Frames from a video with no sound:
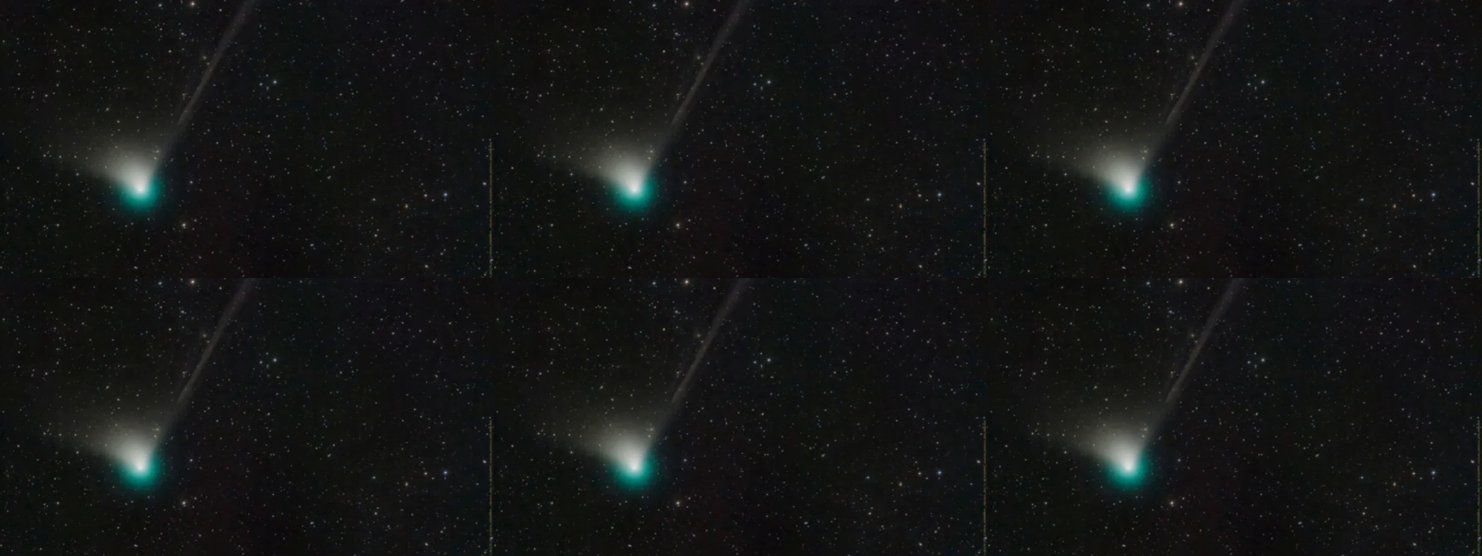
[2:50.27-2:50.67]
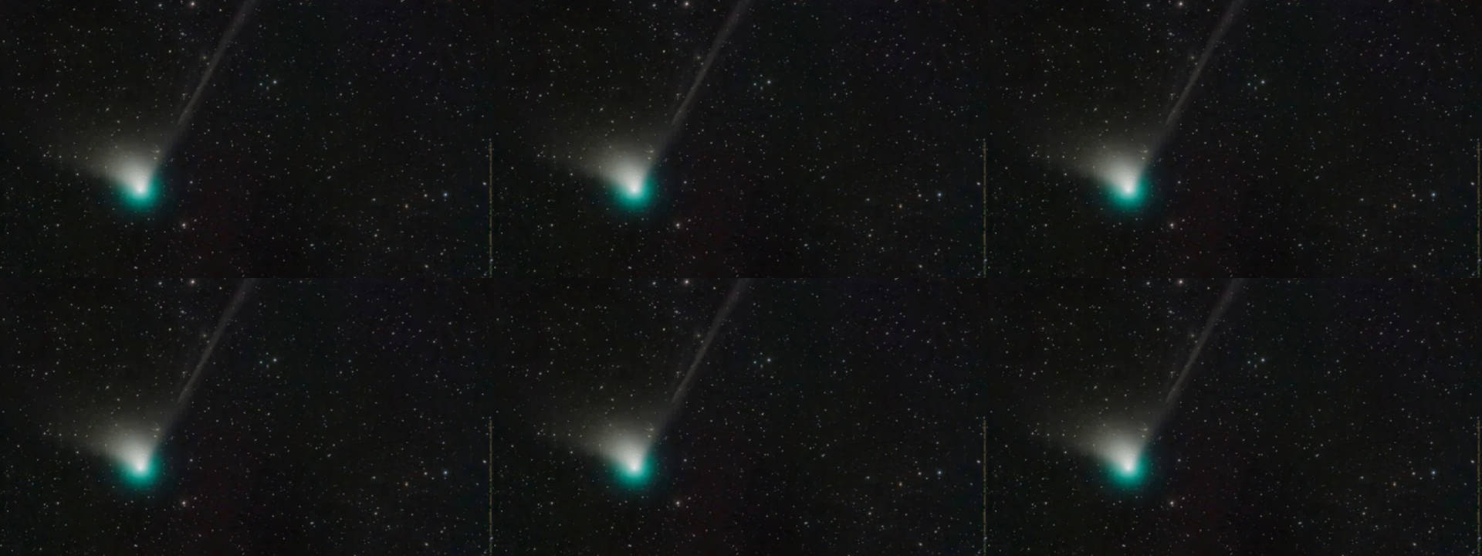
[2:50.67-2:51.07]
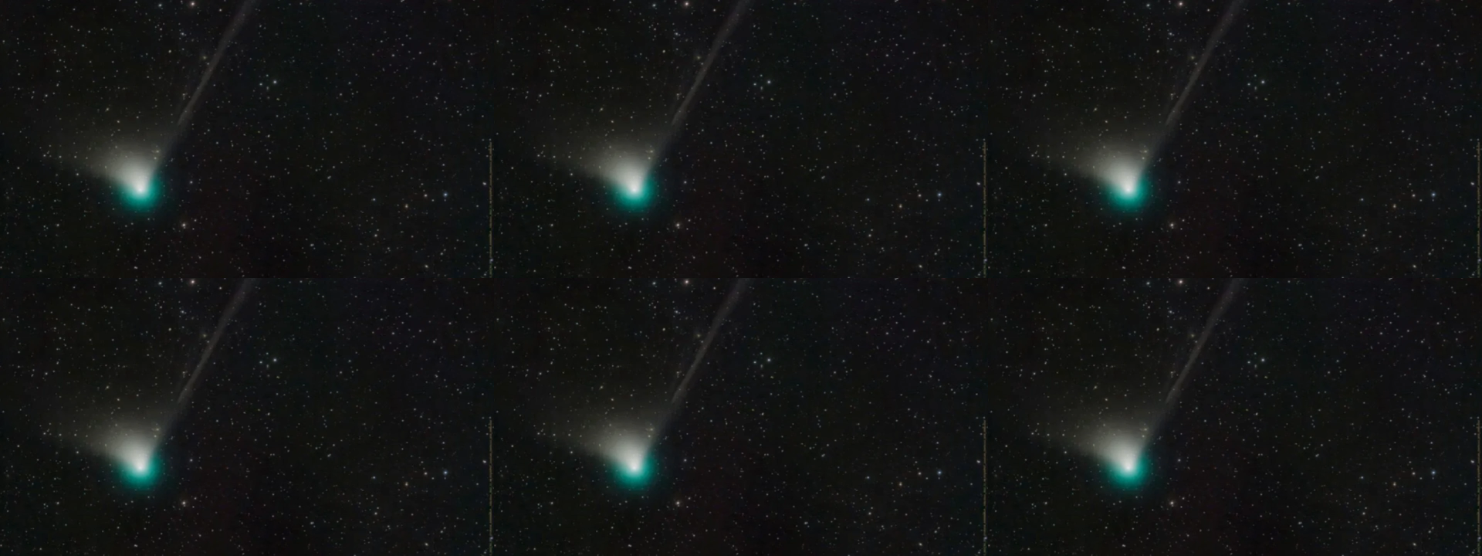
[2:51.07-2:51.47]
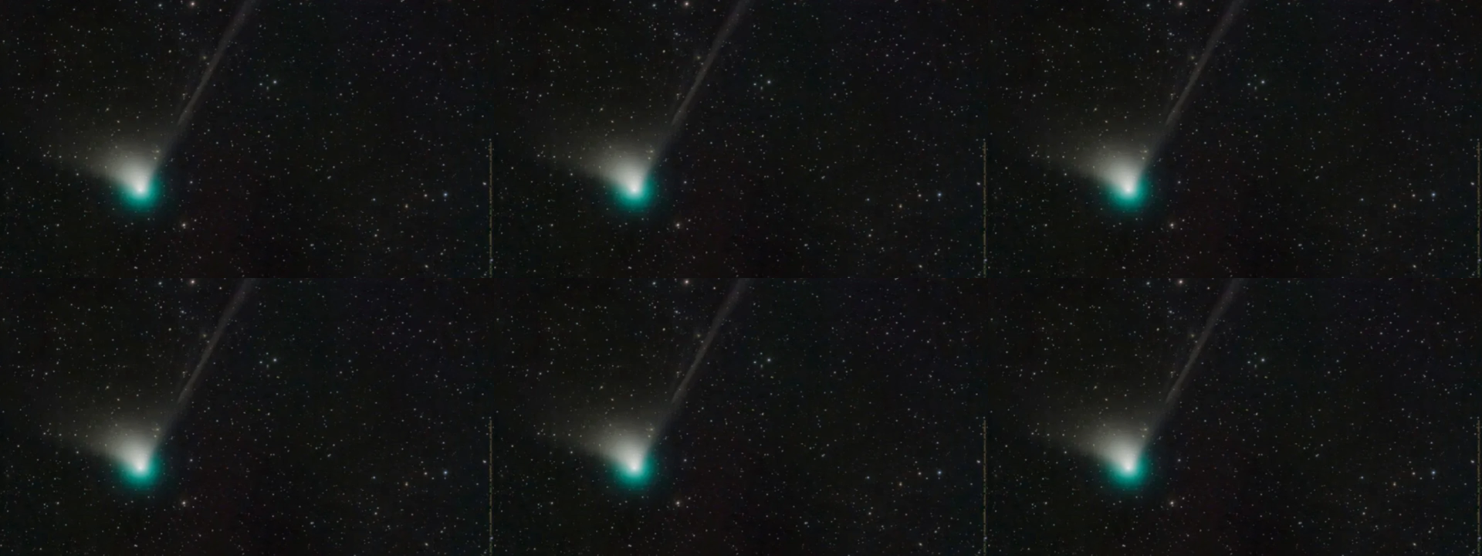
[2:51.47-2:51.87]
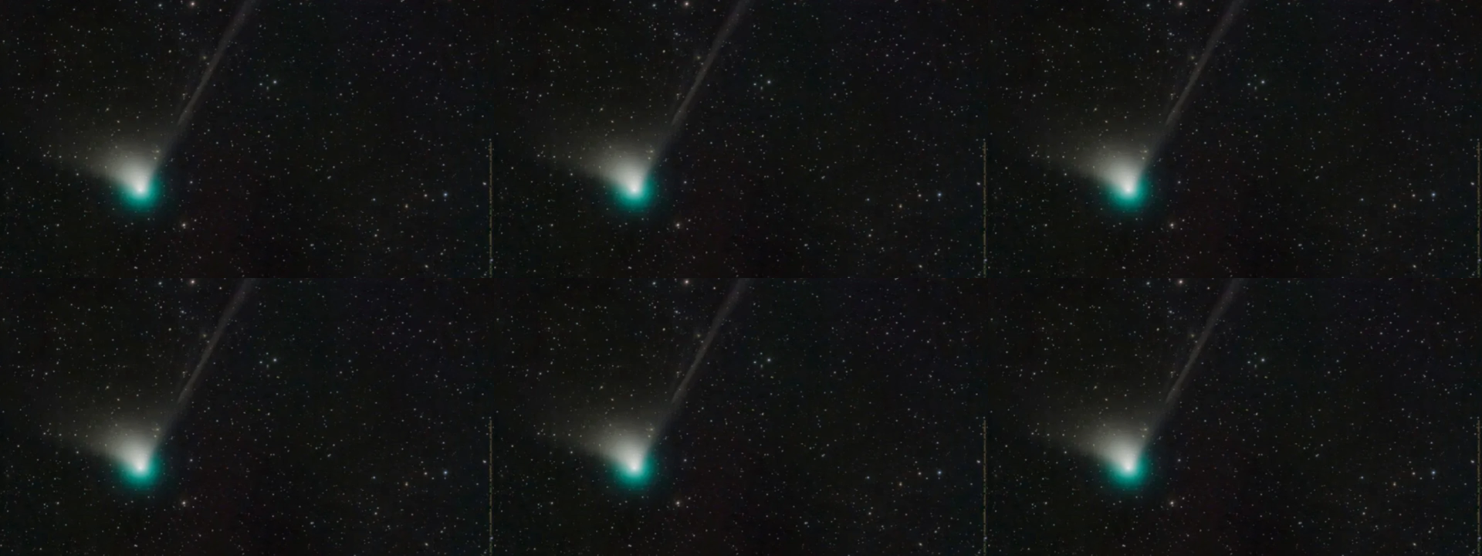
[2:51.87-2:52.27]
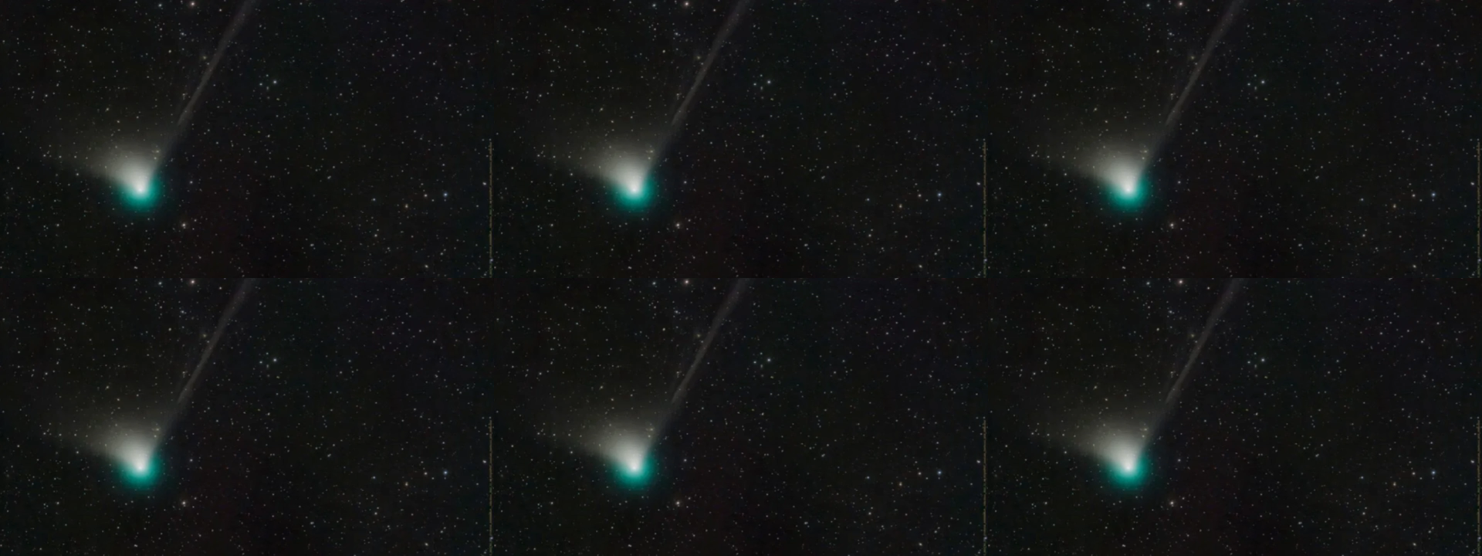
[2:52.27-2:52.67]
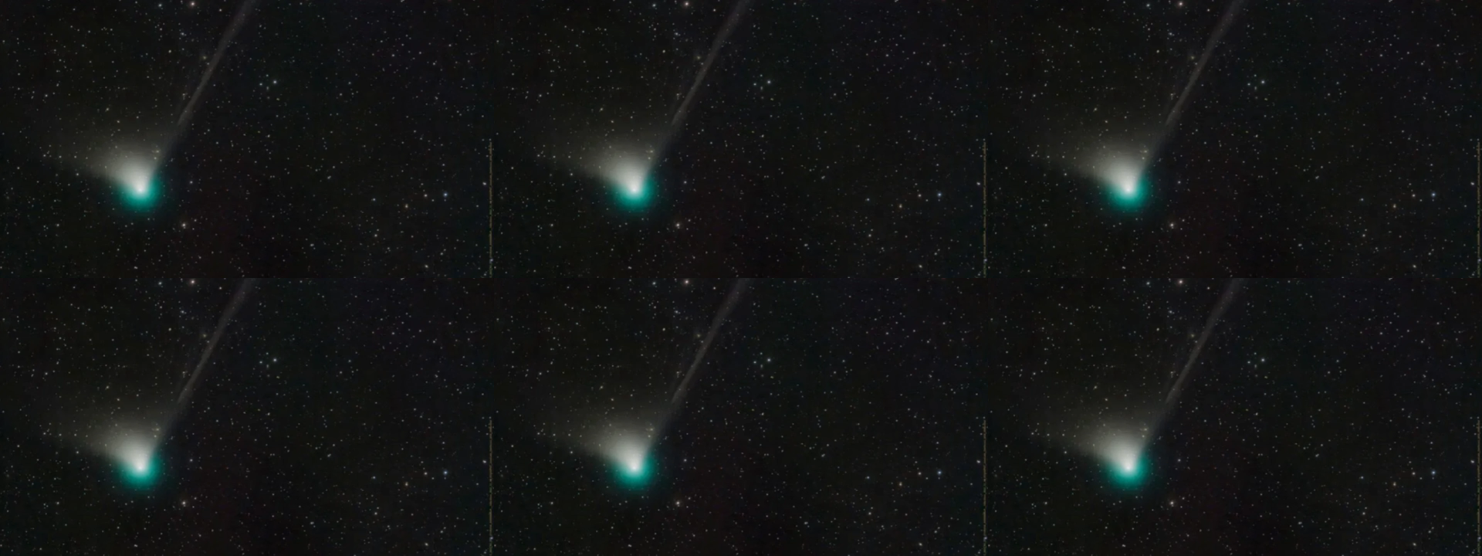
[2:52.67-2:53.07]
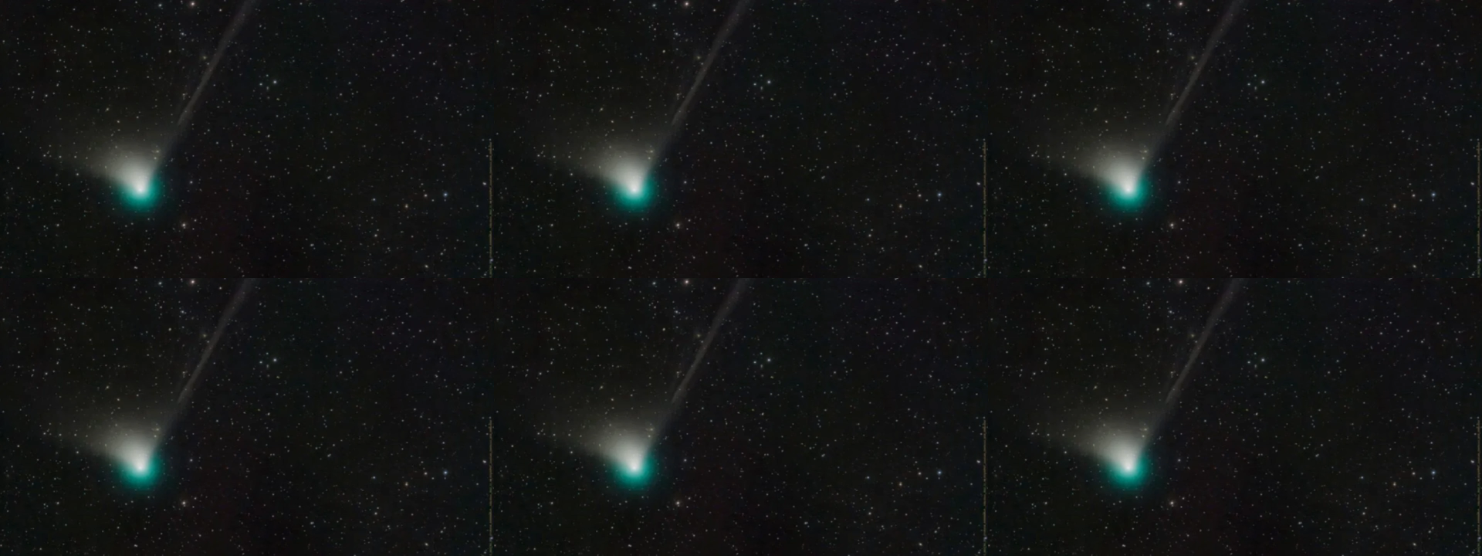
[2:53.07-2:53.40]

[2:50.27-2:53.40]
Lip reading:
[unreadable: no face in view]